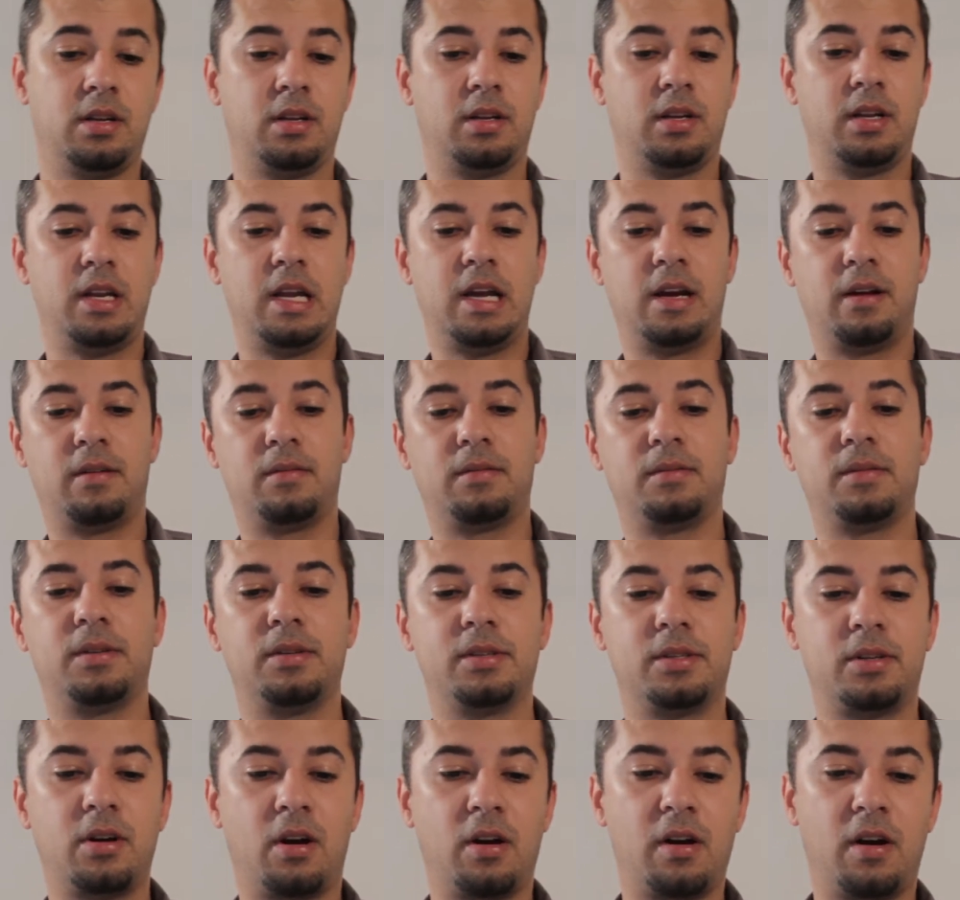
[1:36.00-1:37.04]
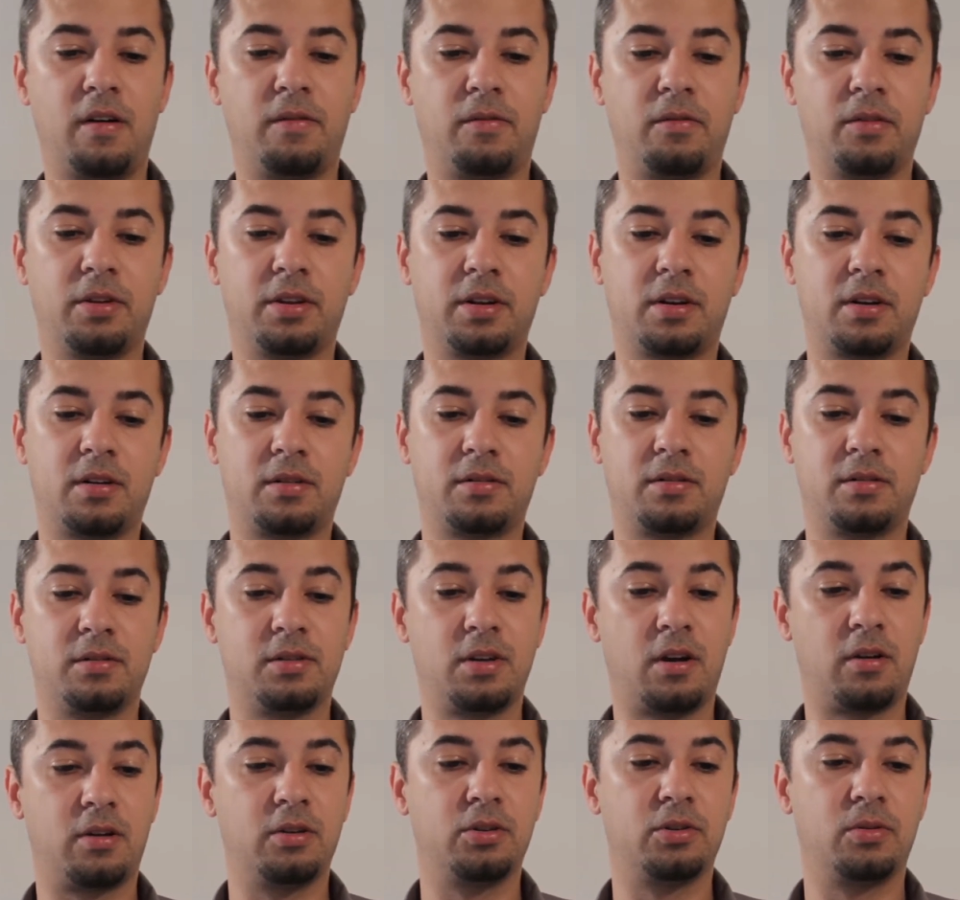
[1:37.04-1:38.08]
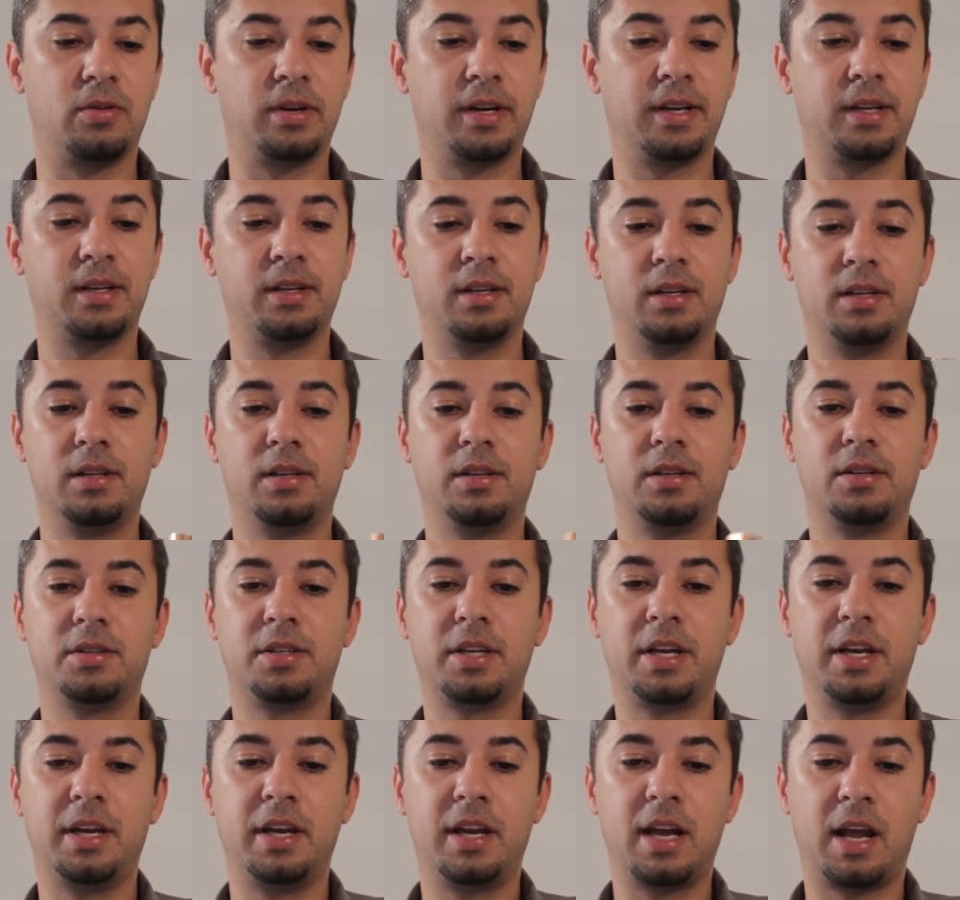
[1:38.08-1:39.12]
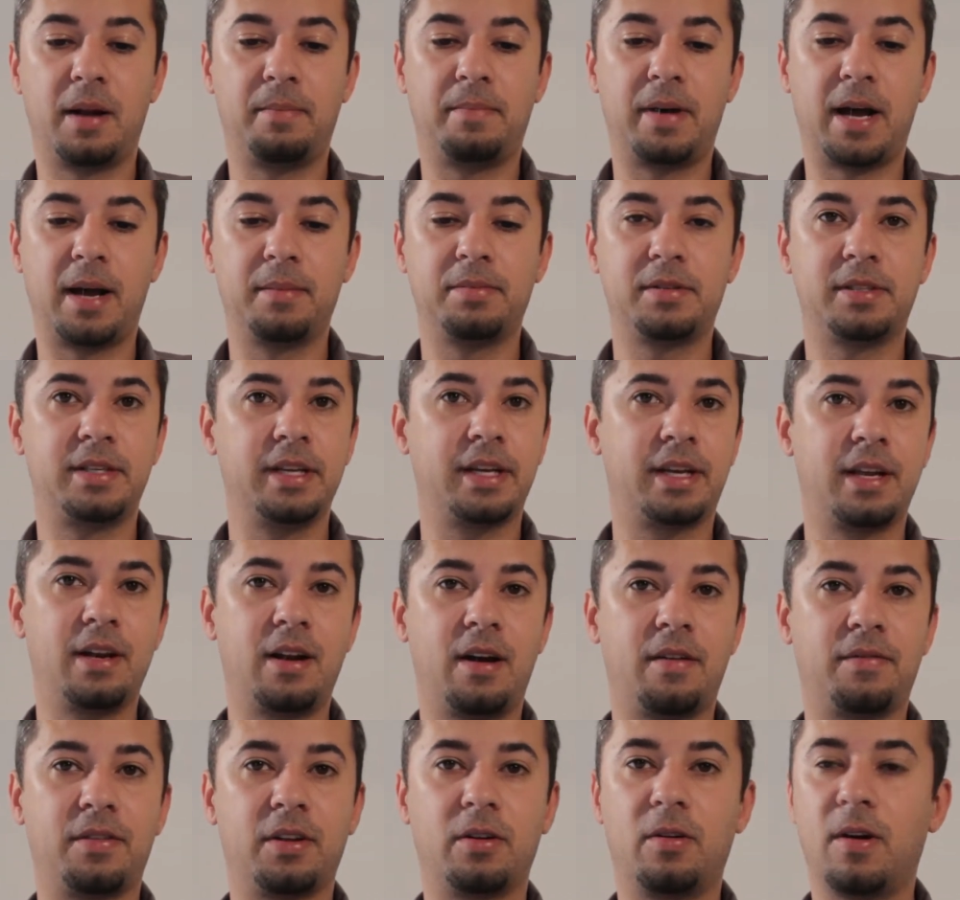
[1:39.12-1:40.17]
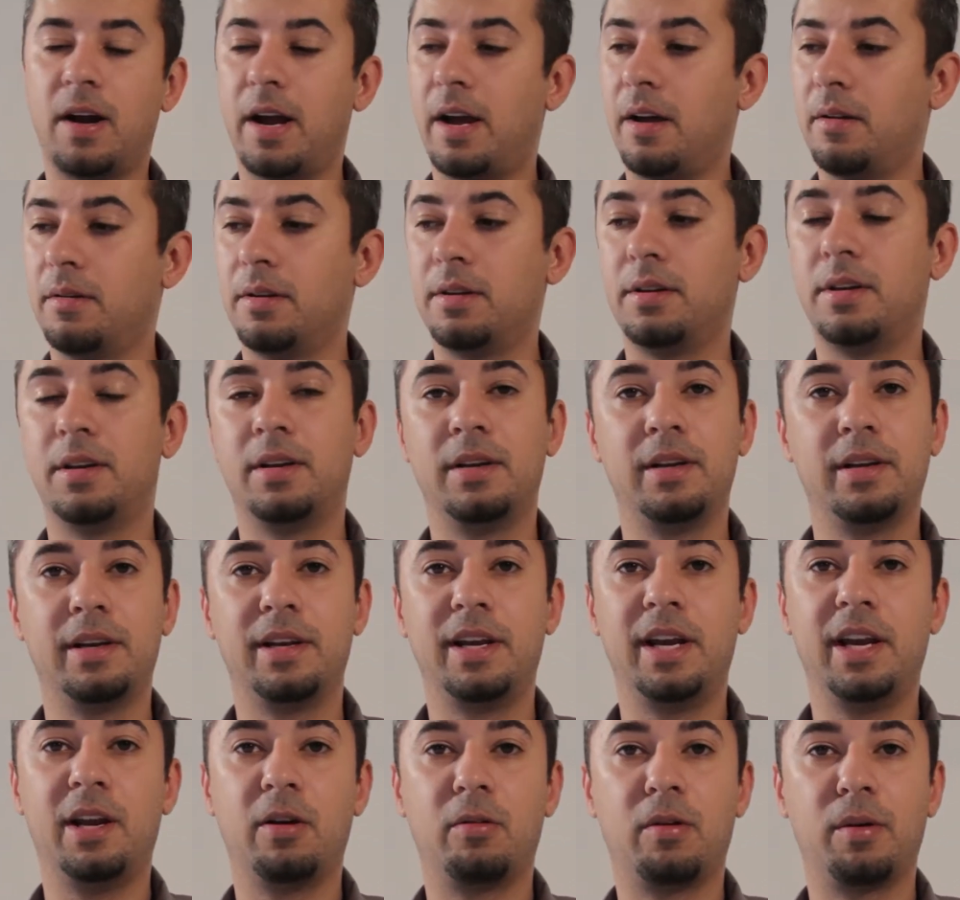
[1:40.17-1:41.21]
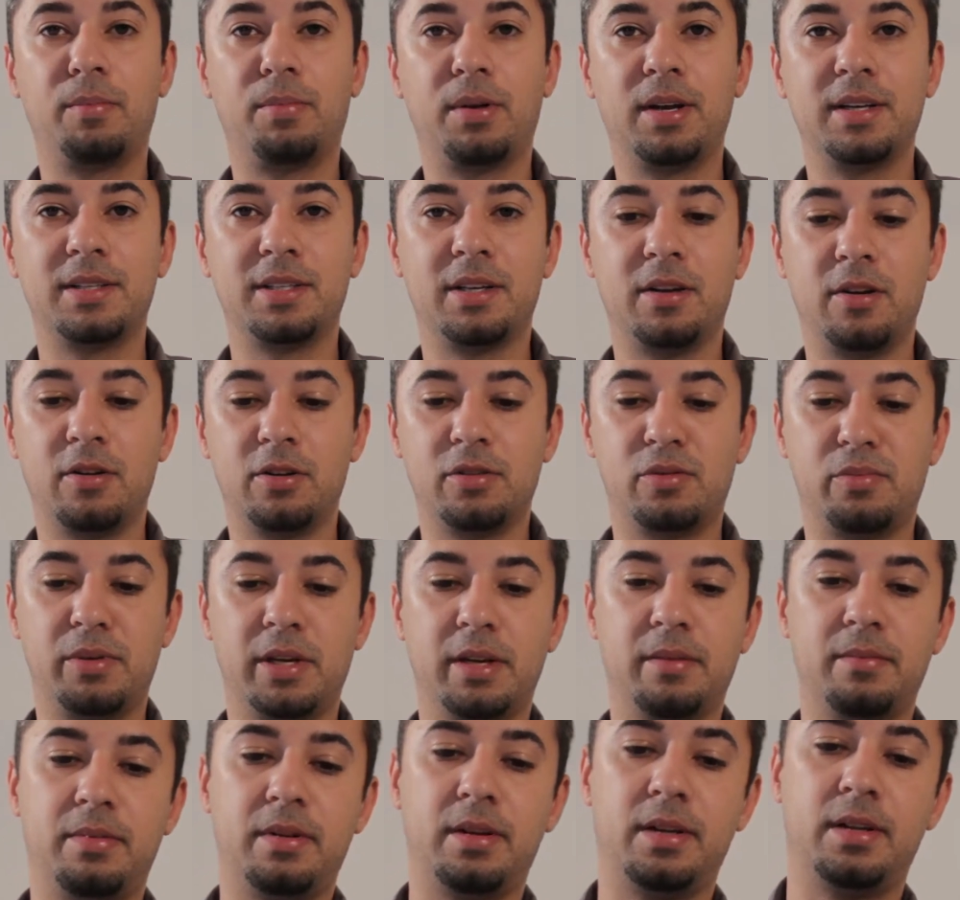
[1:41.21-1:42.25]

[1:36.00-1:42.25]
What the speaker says: Now, to start off with solder joint, say you got a pipe sticking off the ground, you need to replace a hose bib.